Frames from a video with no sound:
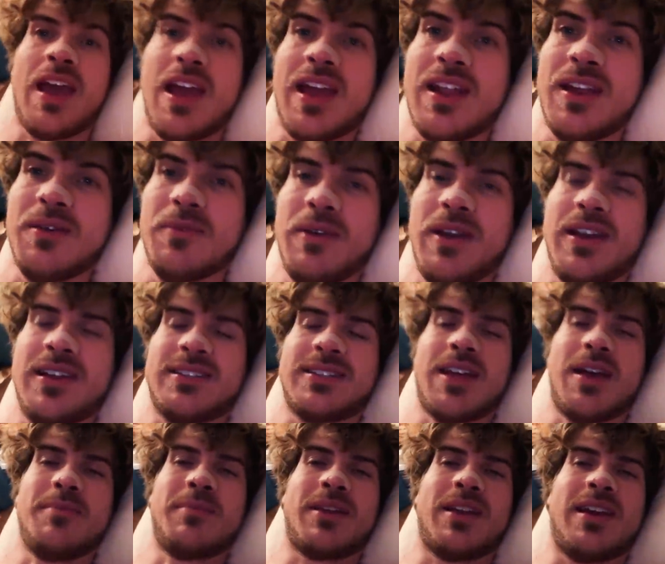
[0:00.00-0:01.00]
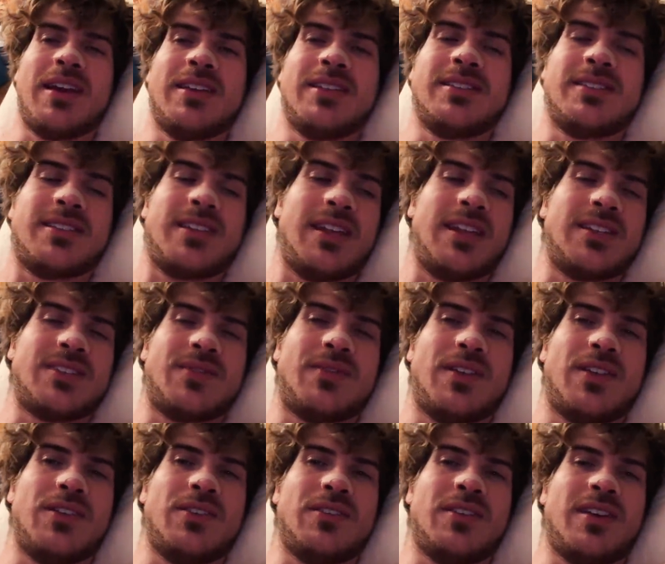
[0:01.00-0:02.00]
Anyways, I'm going to end today's
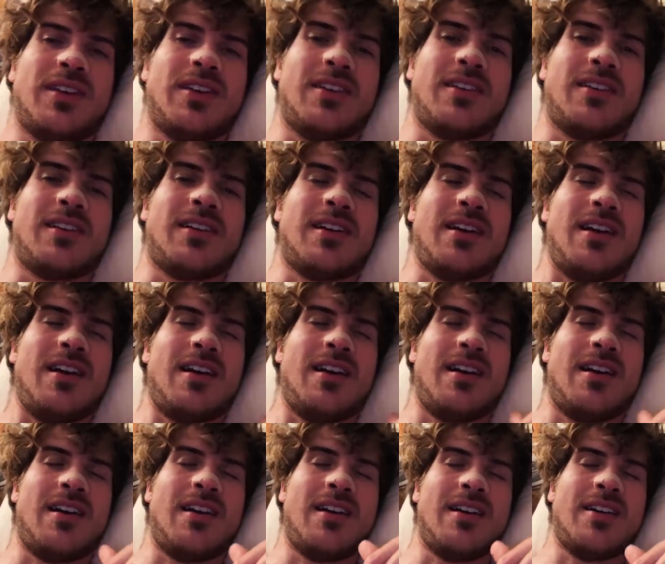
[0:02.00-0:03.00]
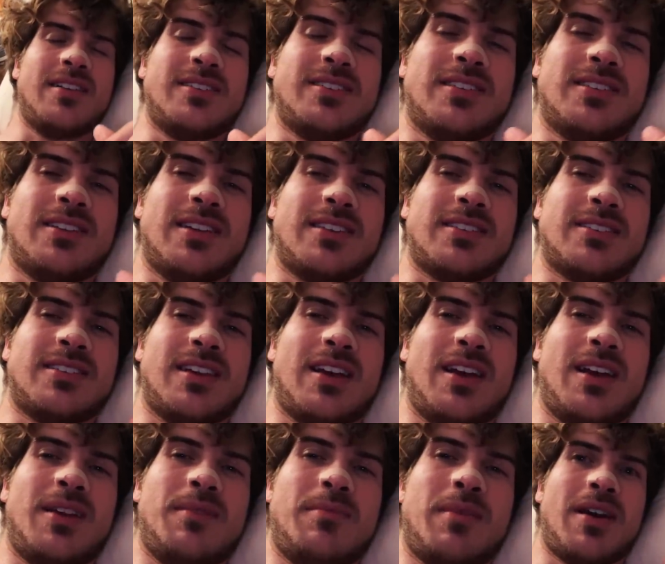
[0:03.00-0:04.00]
video here. Until next
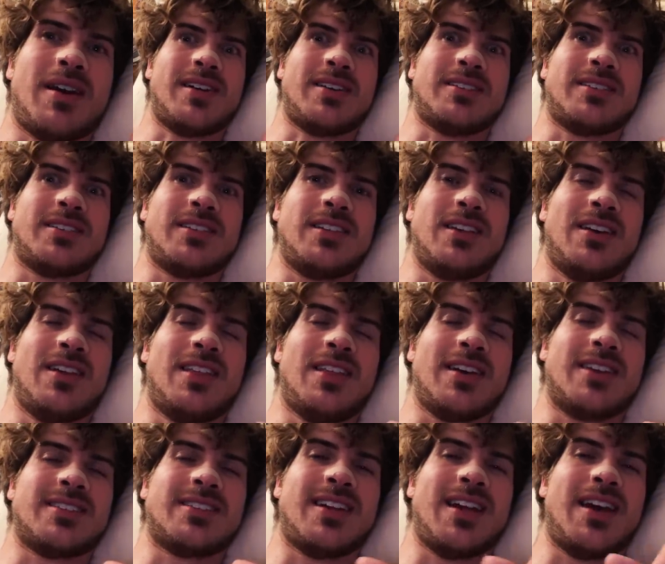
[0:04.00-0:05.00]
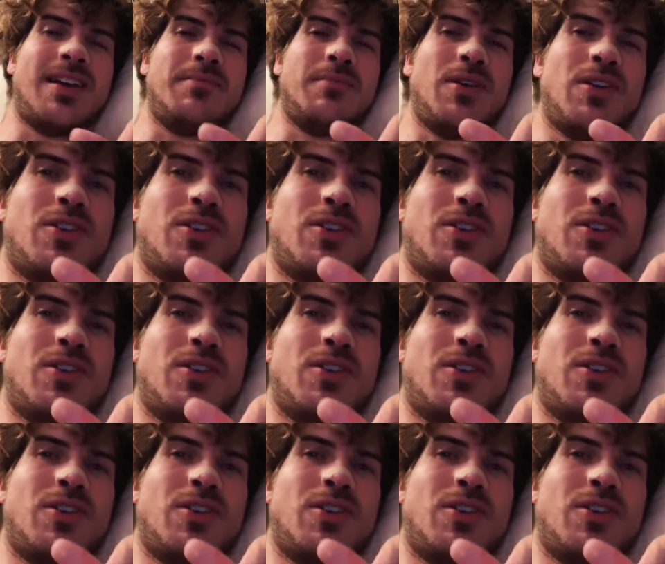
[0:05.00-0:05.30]
time, I'll see y'all next time.